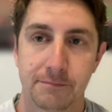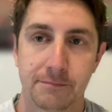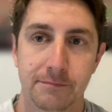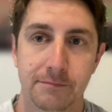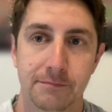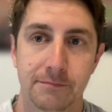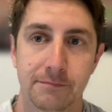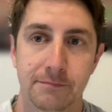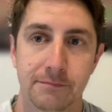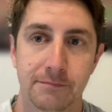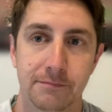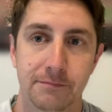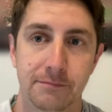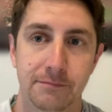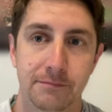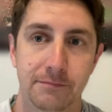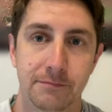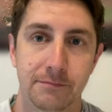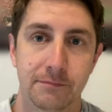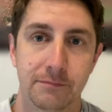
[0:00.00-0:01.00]

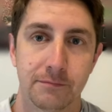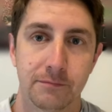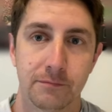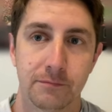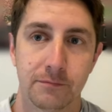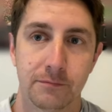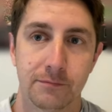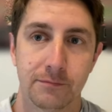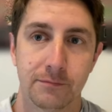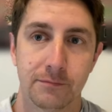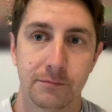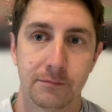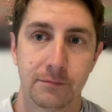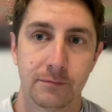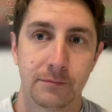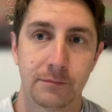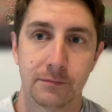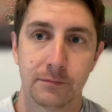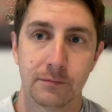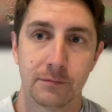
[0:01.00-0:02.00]

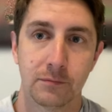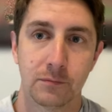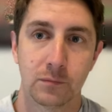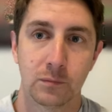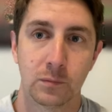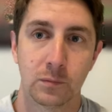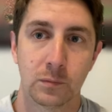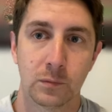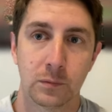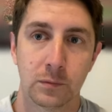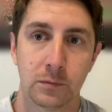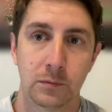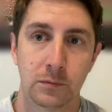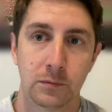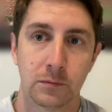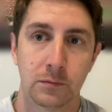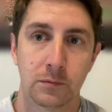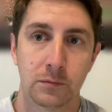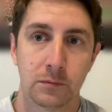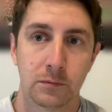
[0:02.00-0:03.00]

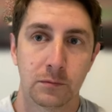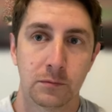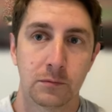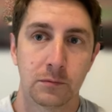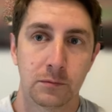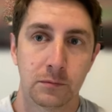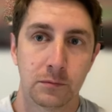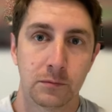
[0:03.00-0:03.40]
No words are spoken by the person on screen.